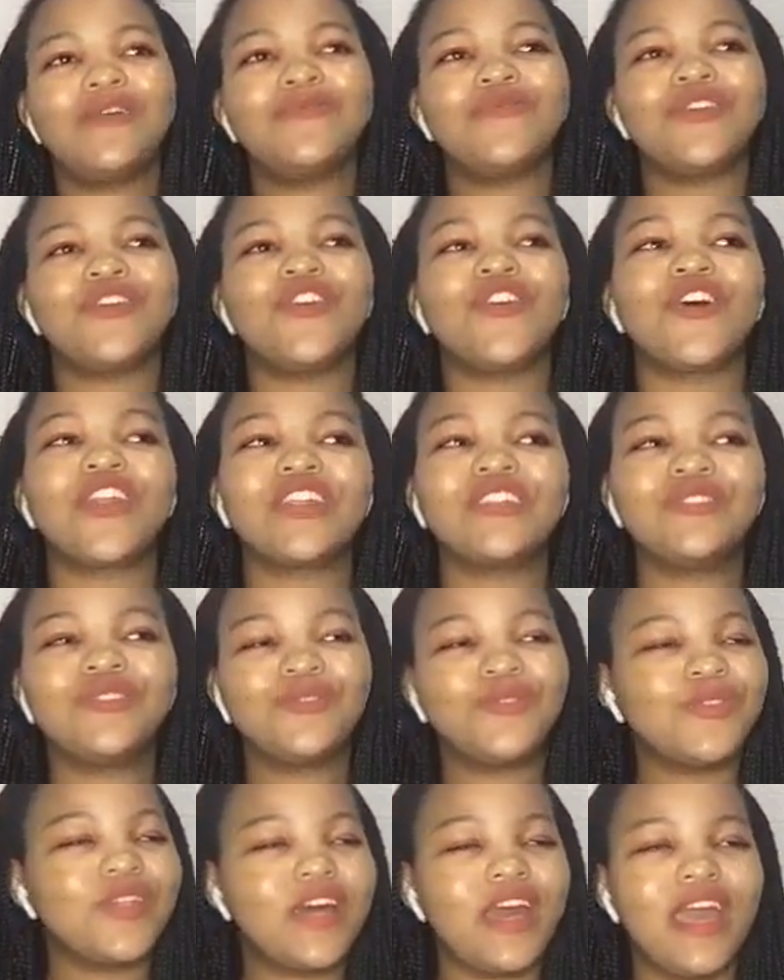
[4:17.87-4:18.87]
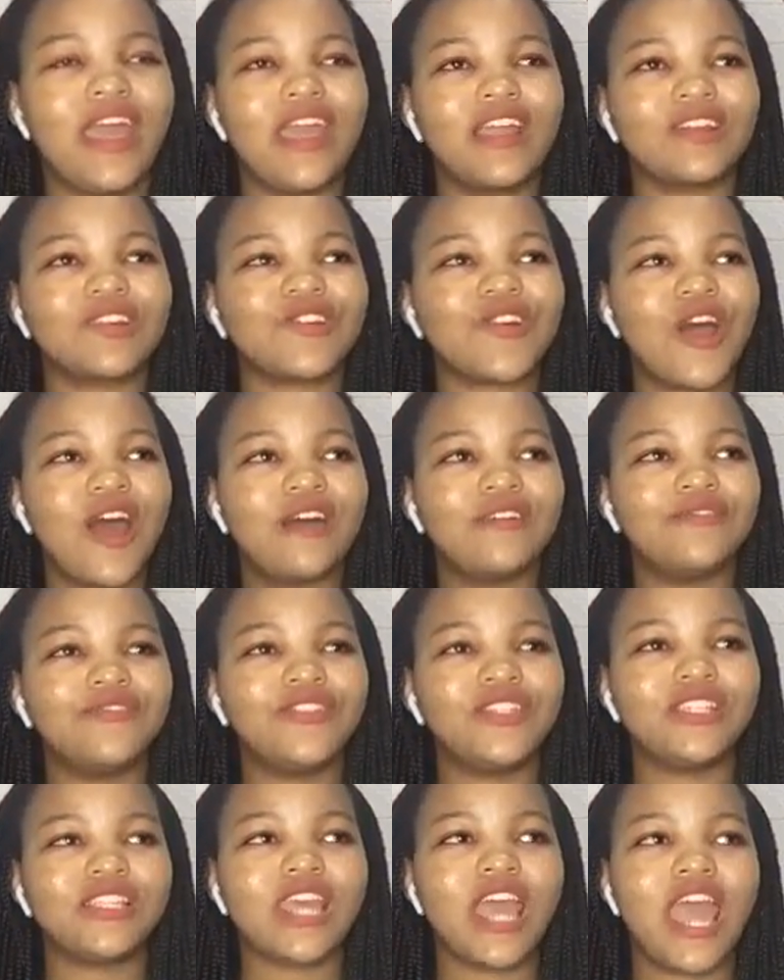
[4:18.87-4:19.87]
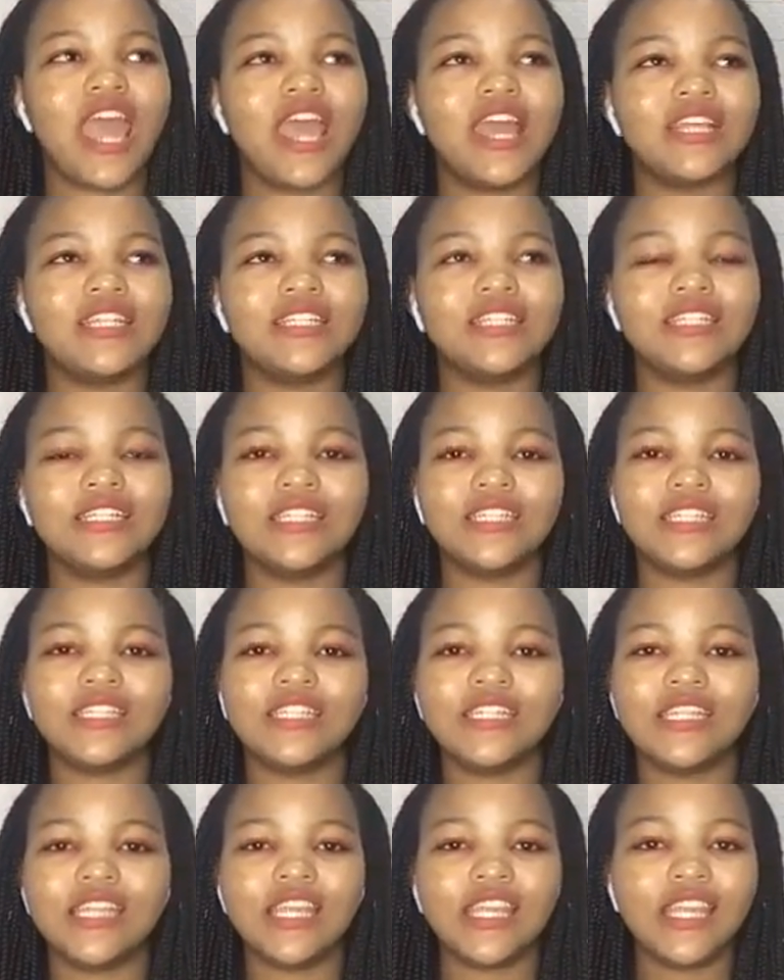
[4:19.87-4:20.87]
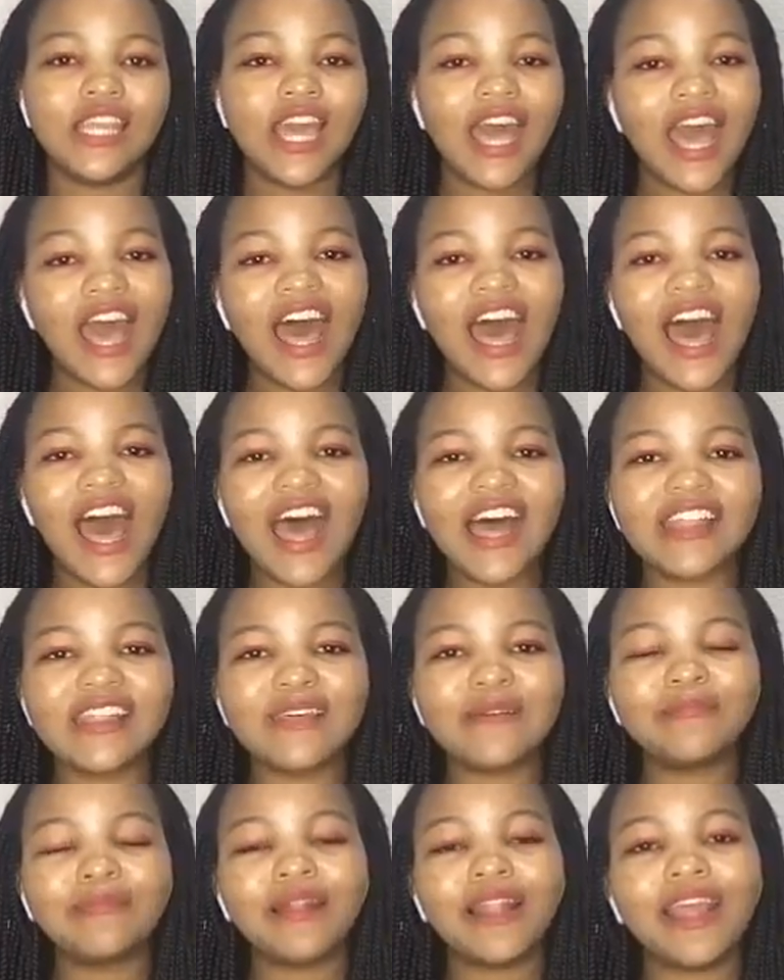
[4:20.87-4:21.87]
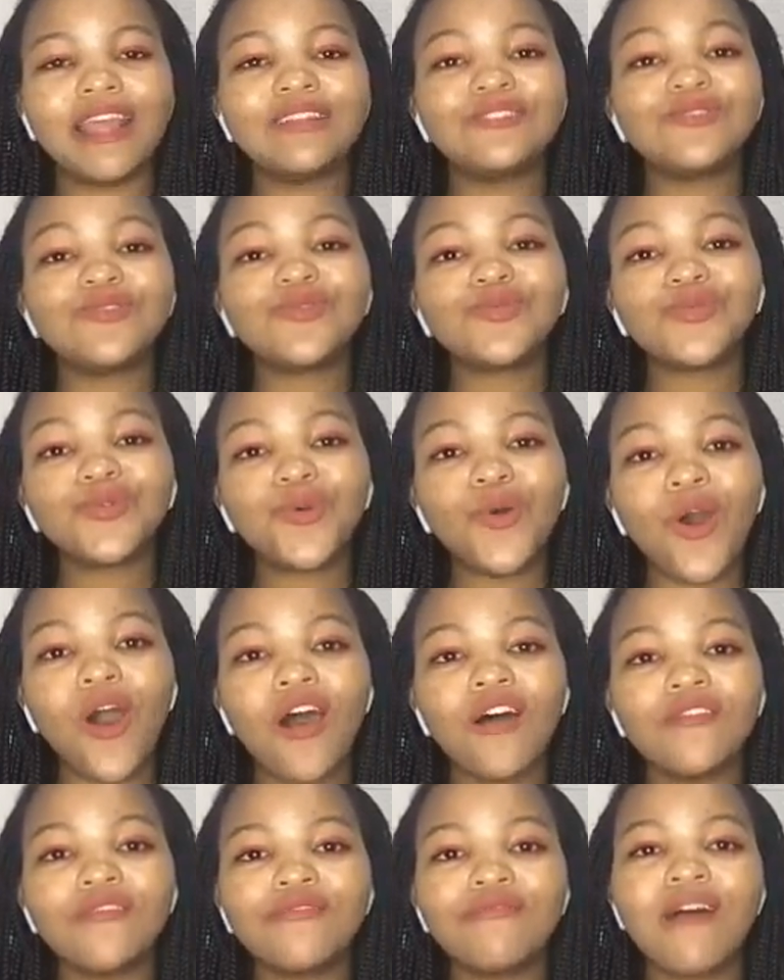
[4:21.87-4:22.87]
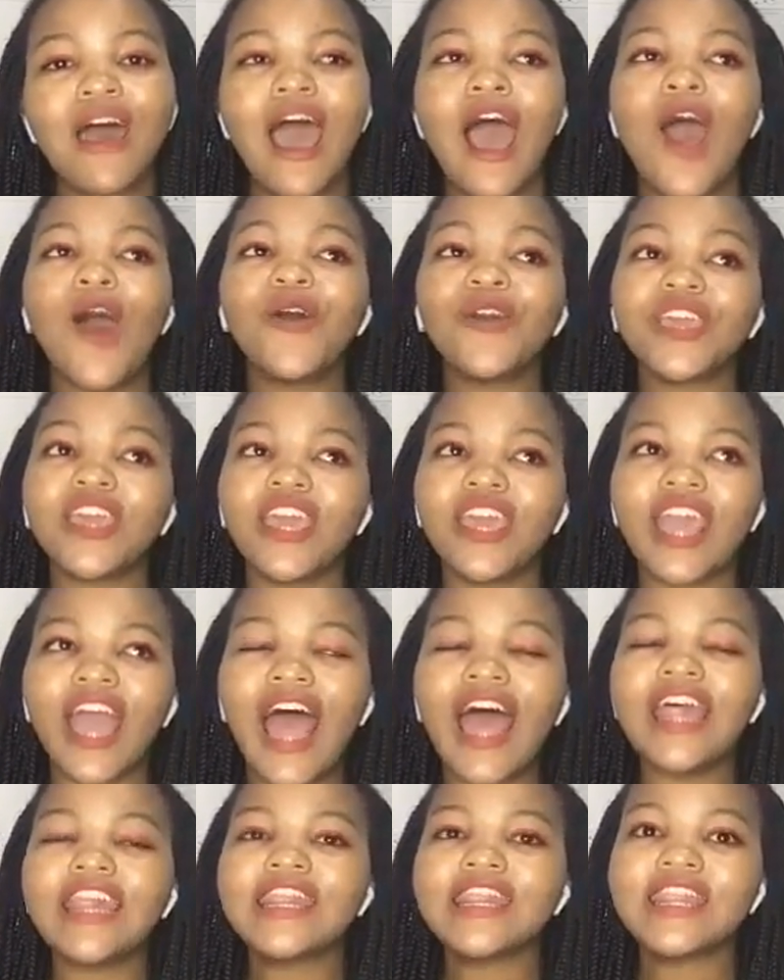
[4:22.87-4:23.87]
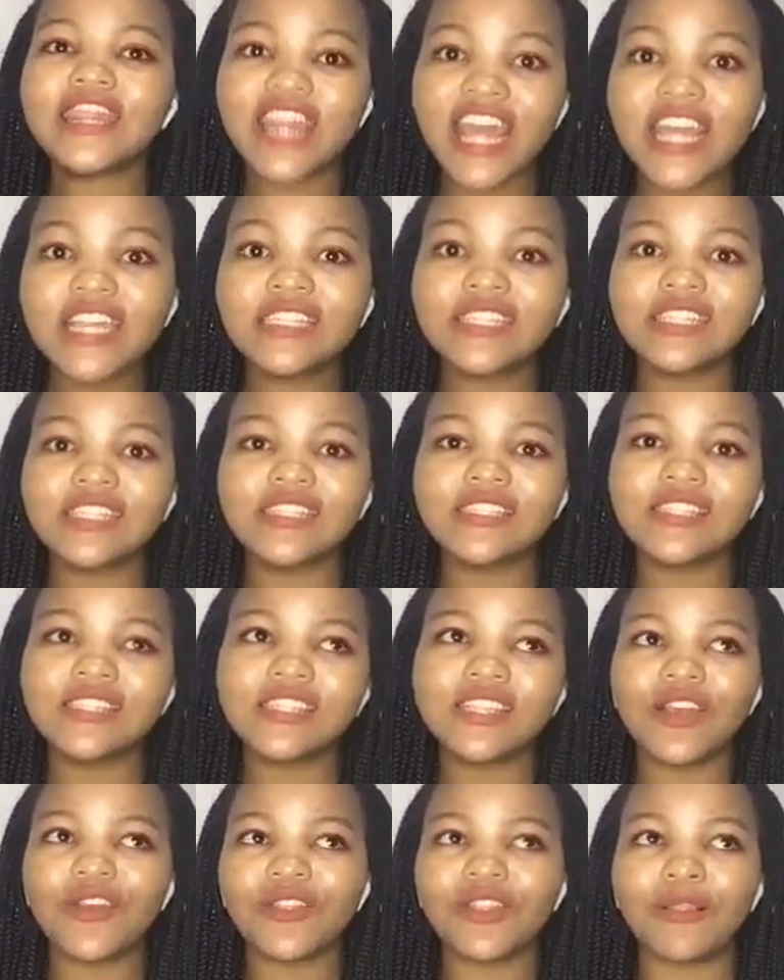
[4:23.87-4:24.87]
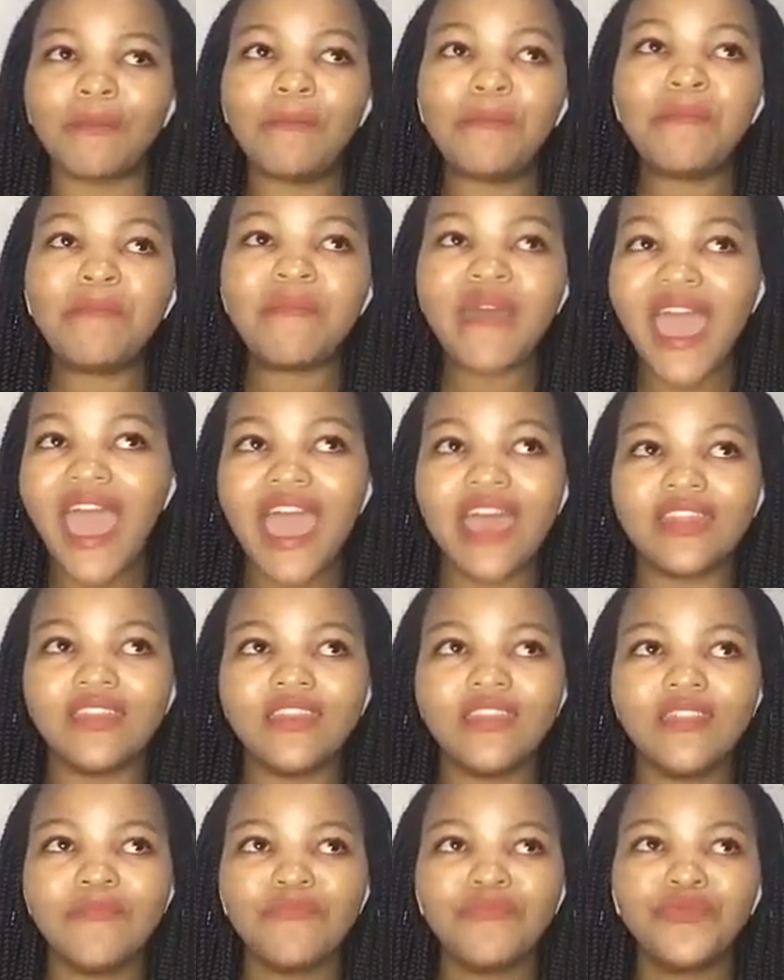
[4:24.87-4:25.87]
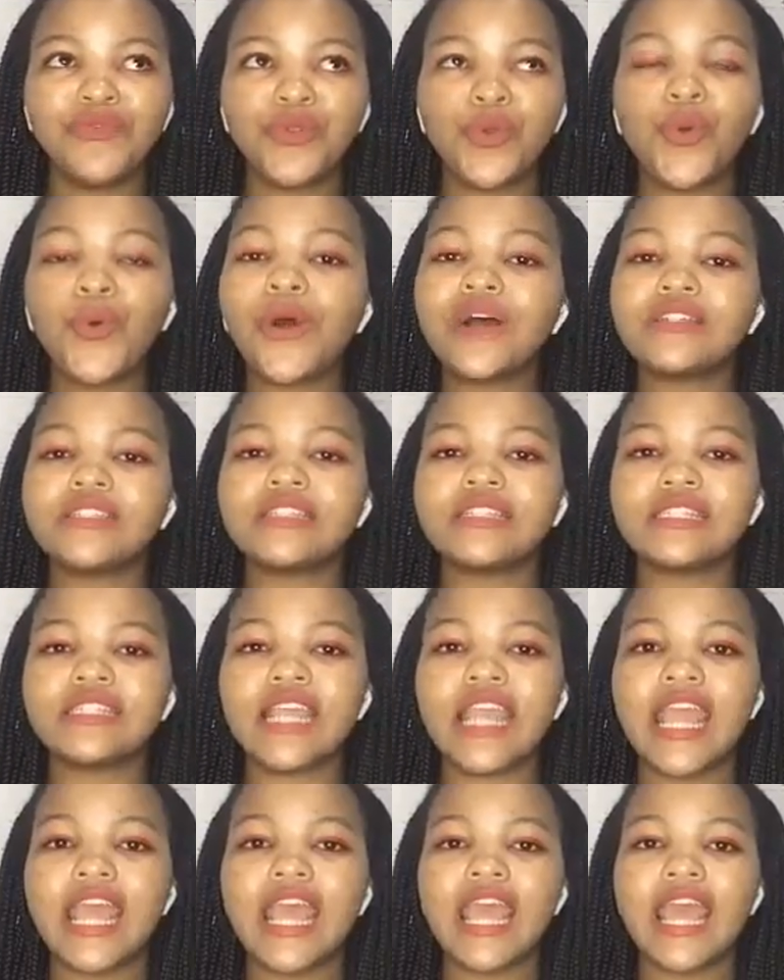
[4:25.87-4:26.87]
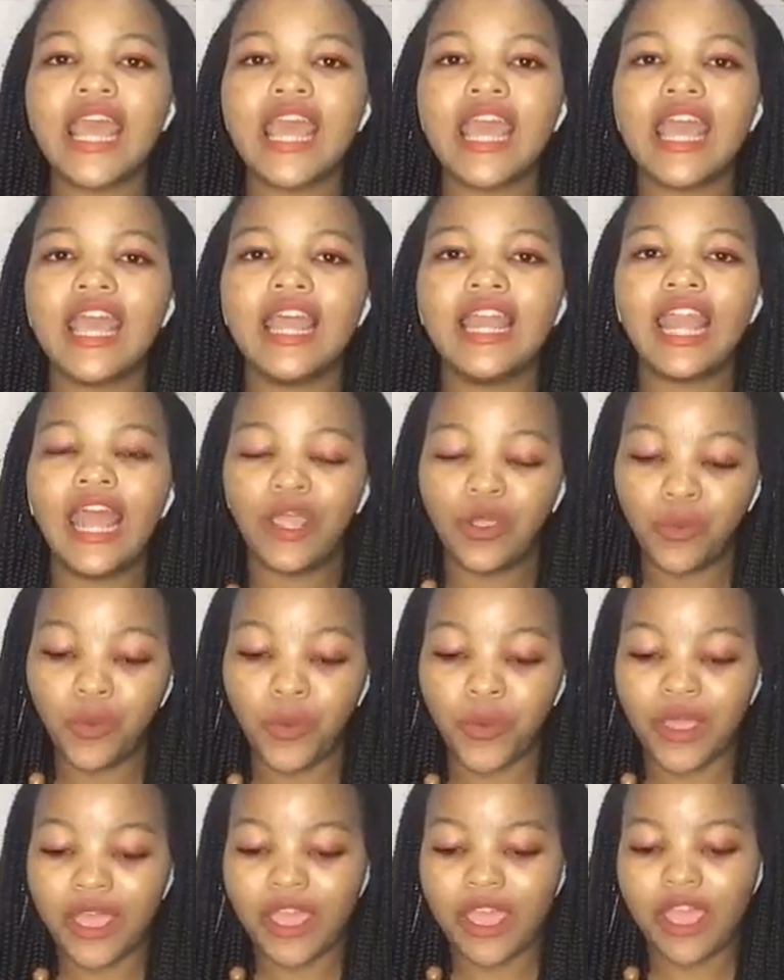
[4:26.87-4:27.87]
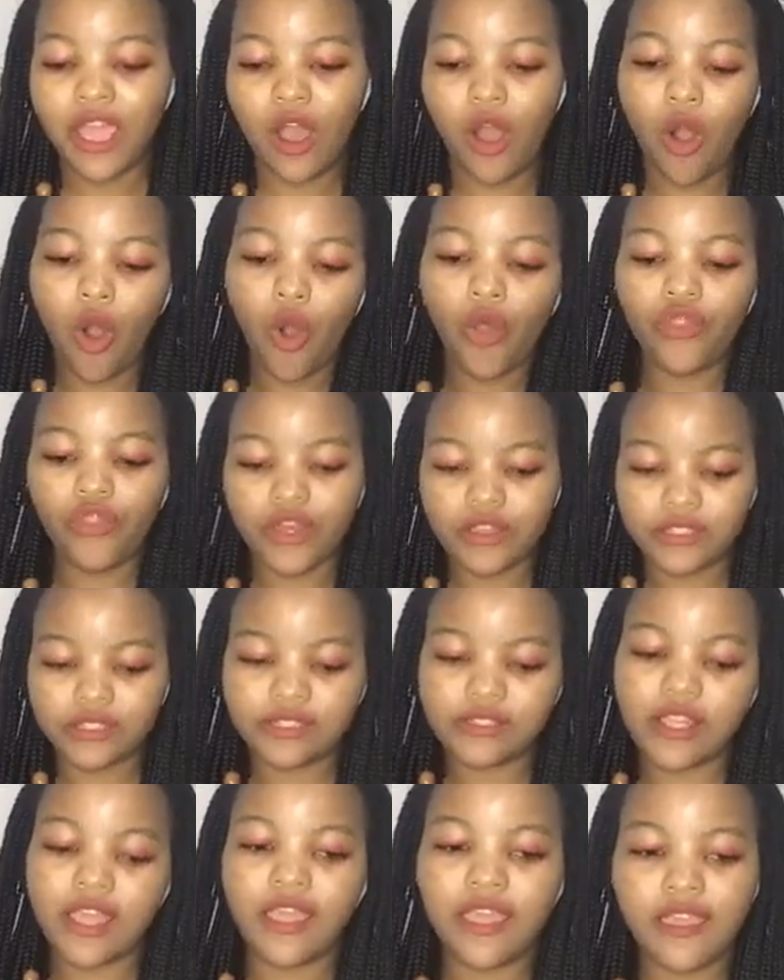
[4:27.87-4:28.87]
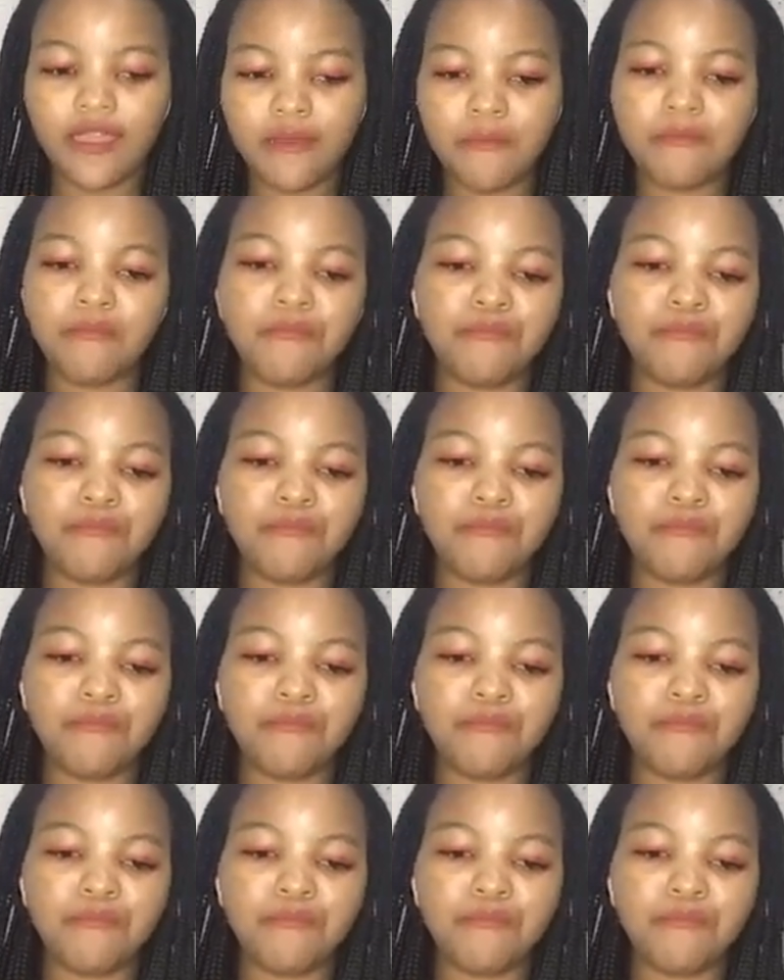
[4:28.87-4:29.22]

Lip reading: We got into the aircraft, and yeah, the plane took off. Okay, there's this man who was like, we're on the same